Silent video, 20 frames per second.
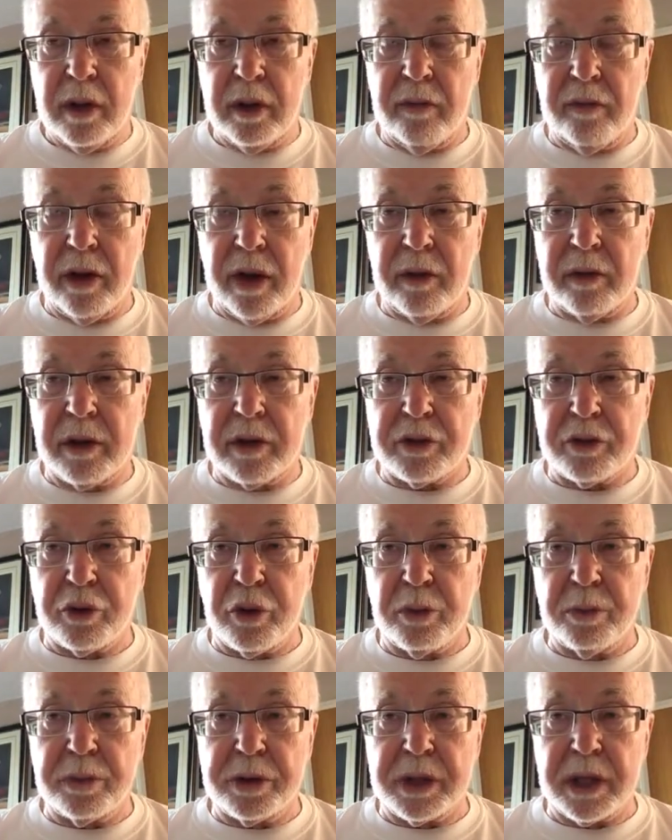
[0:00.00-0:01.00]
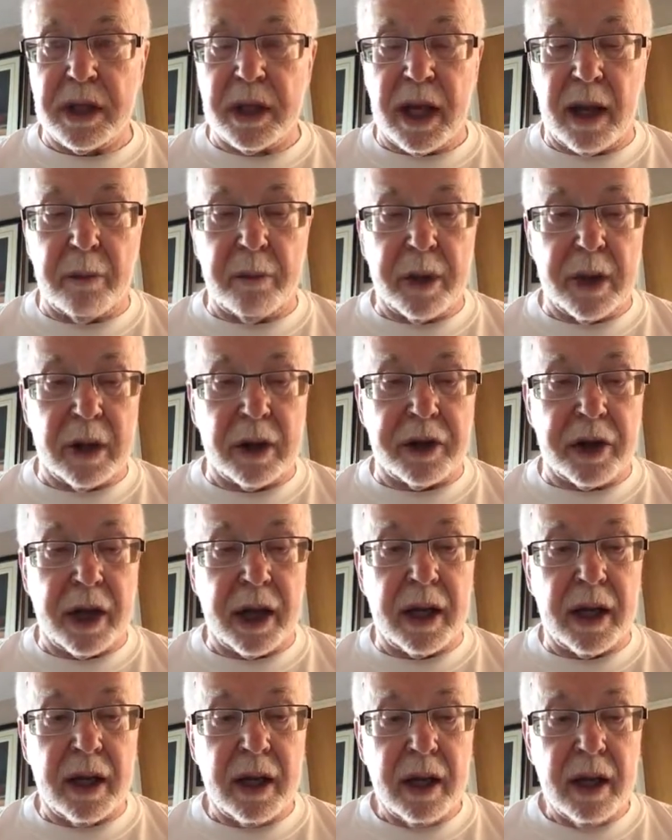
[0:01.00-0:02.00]
the various rooms in that
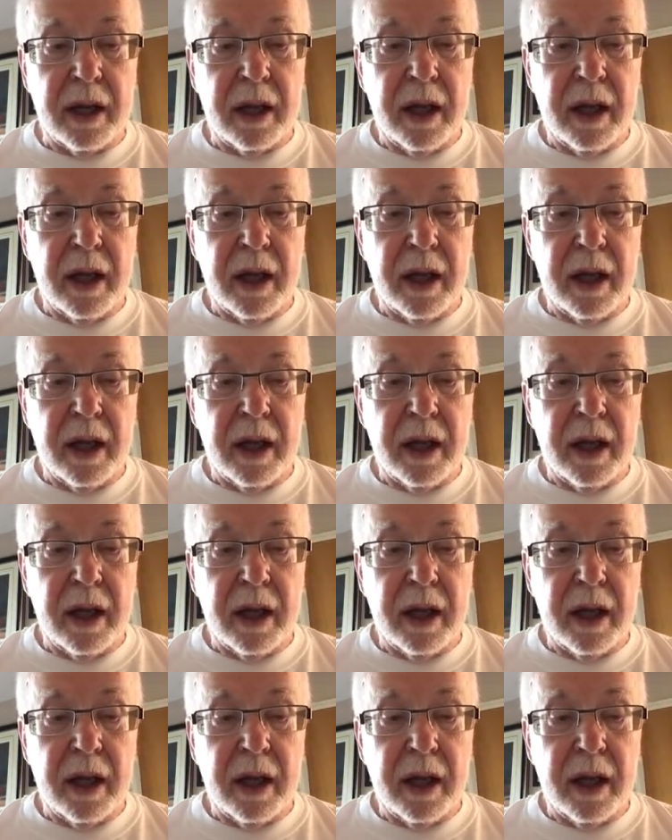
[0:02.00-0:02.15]
building